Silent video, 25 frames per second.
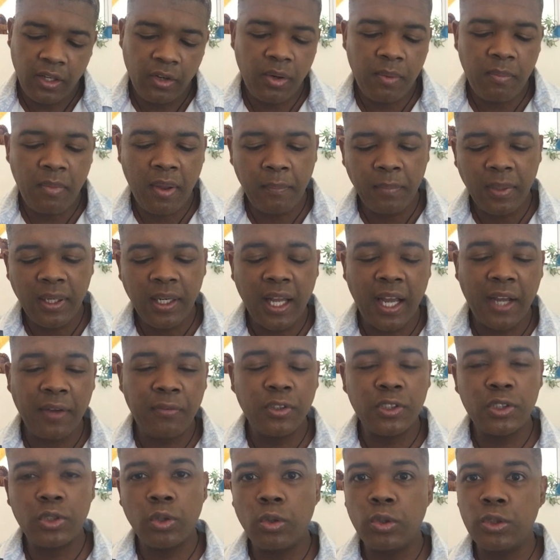Remember,
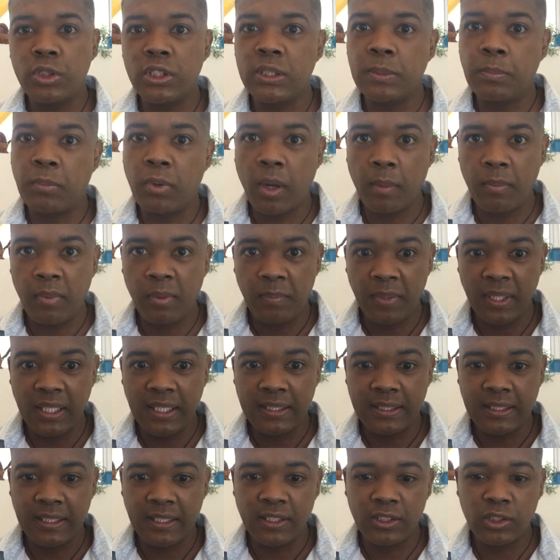life is all just
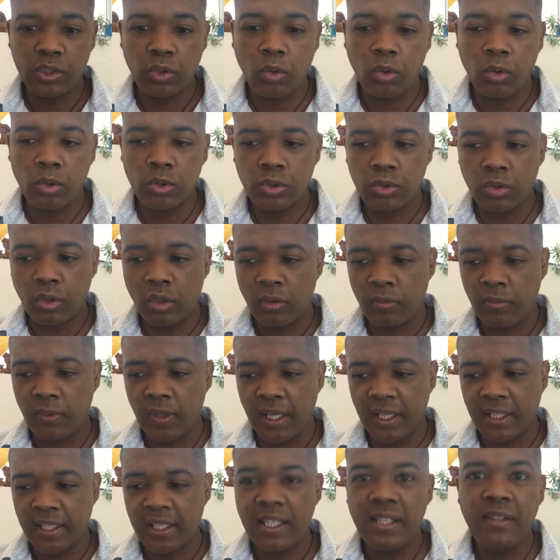probability. It's all sort of
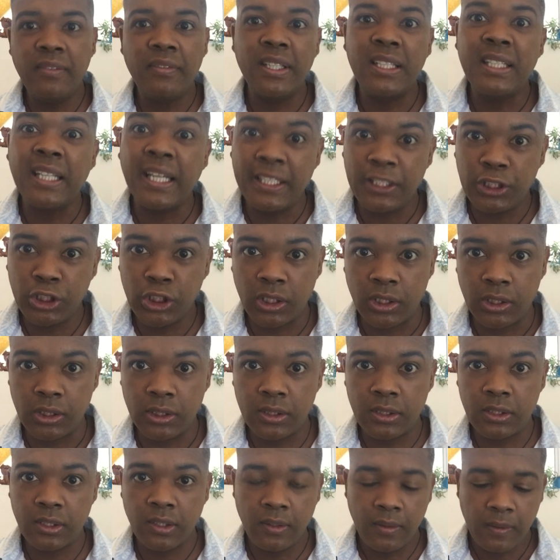like
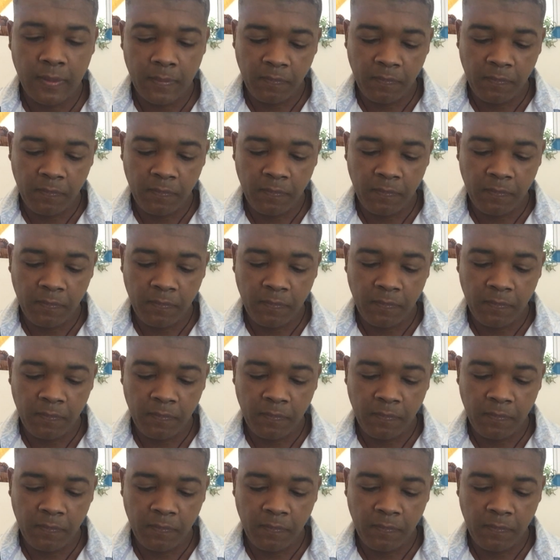invitations.